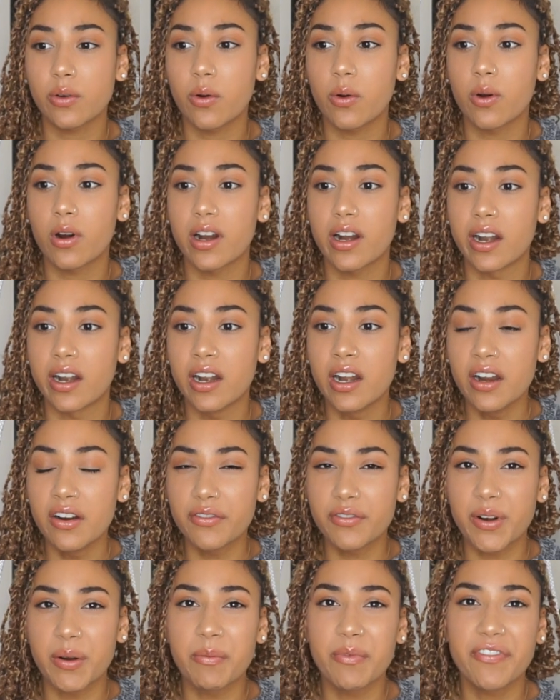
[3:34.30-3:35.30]
or
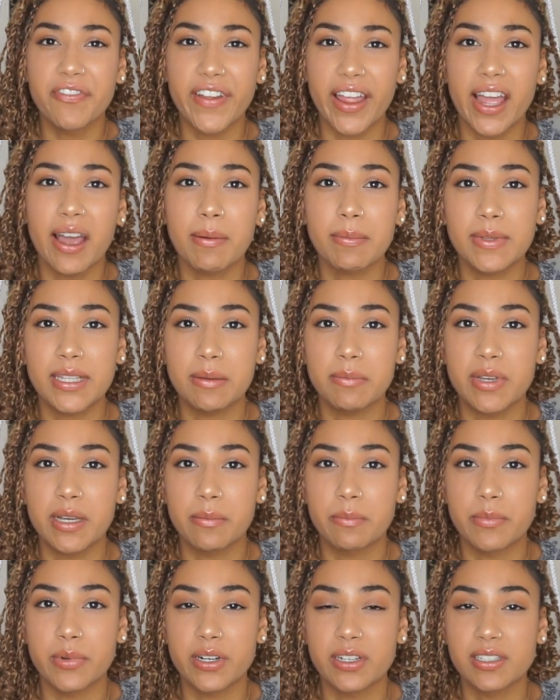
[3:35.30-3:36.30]
from family
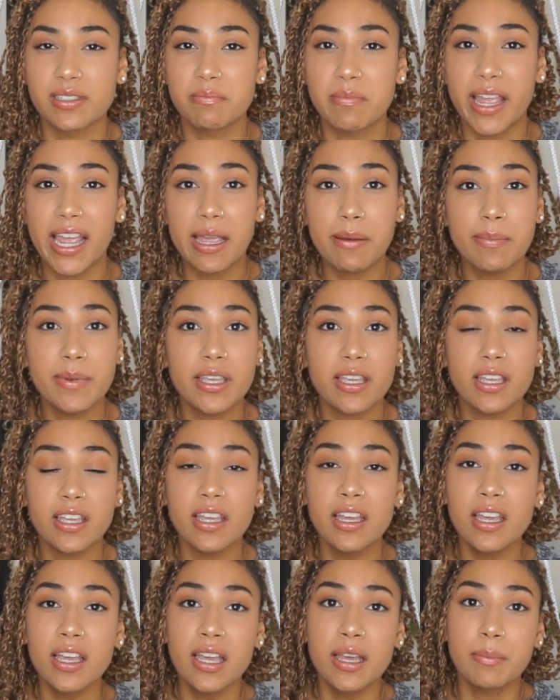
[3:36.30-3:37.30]
members,
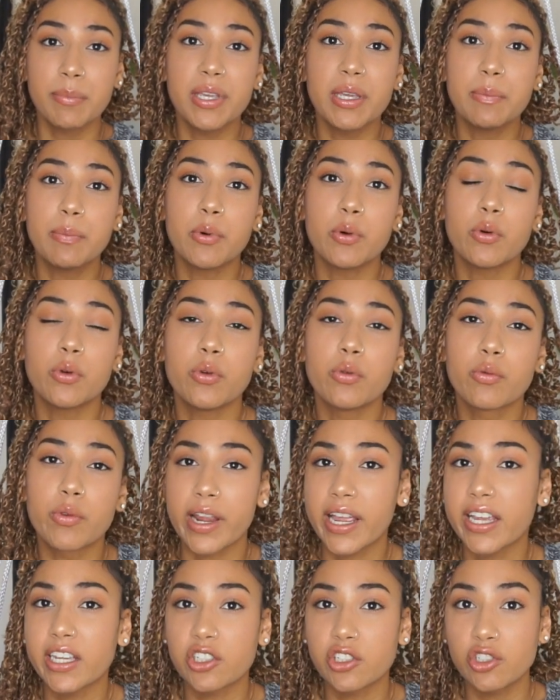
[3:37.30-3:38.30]
maybe people who
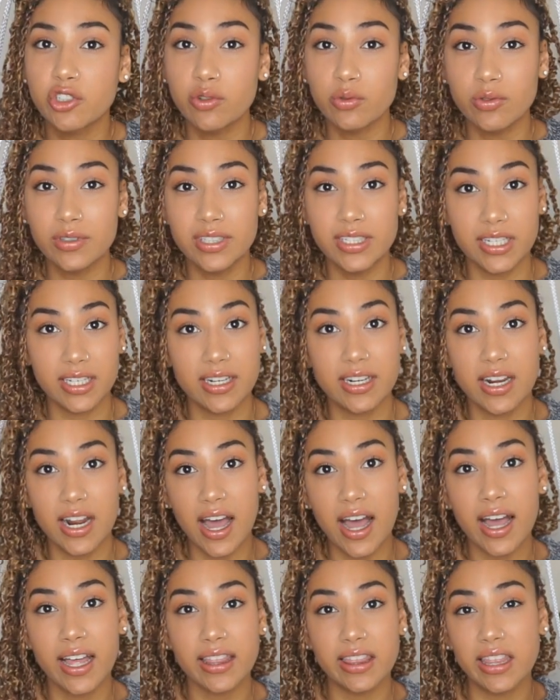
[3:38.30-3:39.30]
raised you did
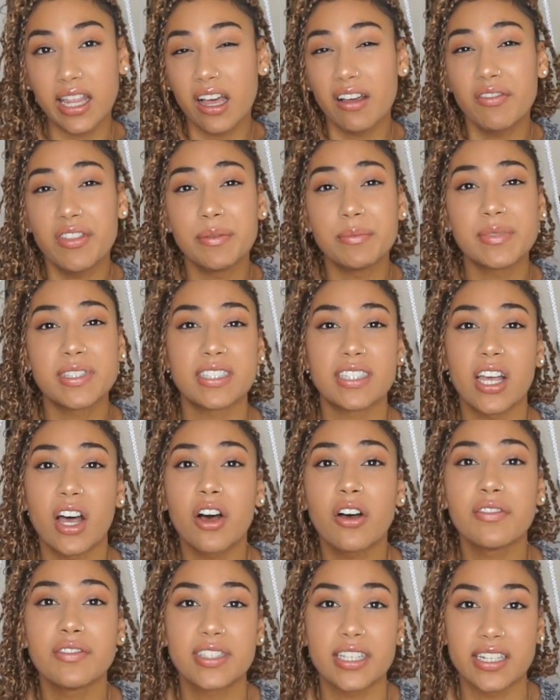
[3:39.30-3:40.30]
not love
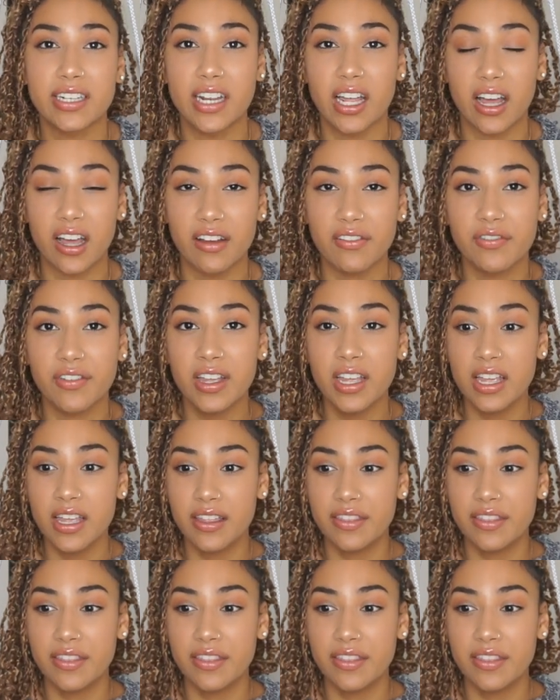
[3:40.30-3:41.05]
themselves enough.